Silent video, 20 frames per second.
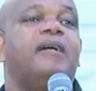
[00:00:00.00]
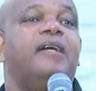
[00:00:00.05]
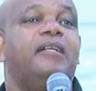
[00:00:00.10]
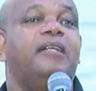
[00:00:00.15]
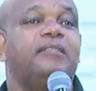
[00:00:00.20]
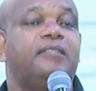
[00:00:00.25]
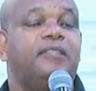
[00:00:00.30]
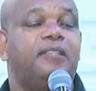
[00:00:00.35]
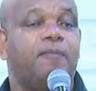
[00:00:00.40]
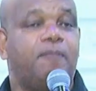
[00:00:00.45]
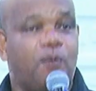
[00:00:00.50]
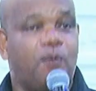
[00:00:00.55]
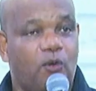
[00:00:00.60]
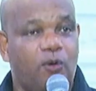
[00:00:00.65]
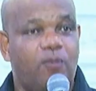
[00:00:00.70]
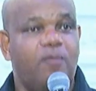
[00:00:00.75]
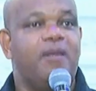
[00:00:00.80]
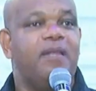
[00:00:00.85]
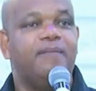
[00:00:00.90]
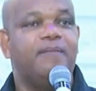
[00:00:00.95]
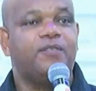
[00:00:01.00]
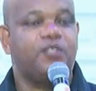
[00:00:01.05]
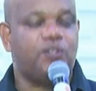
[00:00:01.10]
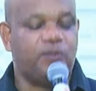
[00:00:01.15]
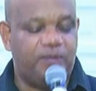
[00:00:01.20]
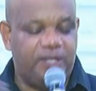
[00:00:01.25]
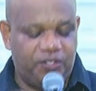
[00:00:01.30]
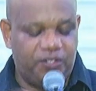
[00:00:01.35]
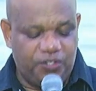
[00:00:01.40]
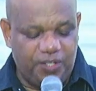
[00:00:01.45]
the problems to
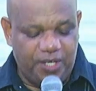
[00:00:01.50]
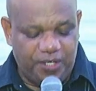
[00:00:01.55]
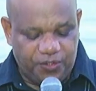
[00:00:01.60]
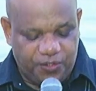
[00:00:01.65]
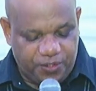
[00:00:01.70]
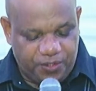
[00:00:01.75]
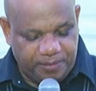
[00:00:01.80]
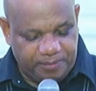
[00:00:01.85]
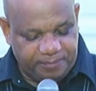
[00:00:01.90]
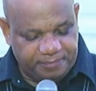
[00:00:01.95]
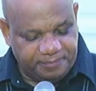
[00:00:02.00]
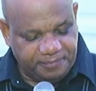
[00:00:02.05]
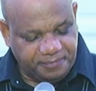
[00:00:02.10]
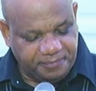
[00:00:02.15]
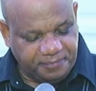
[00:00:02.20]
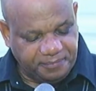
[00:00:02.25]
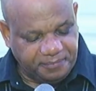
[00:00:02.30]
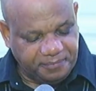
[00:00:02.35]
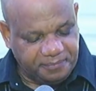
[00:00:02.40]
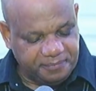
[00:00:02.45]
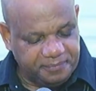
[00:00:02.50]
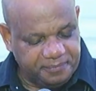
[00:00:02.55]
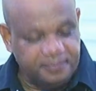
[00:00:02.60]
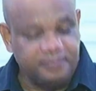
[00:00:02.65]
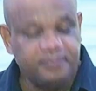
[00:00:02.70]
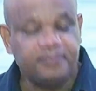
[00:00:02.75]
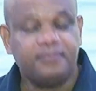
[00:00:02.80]
the church. But we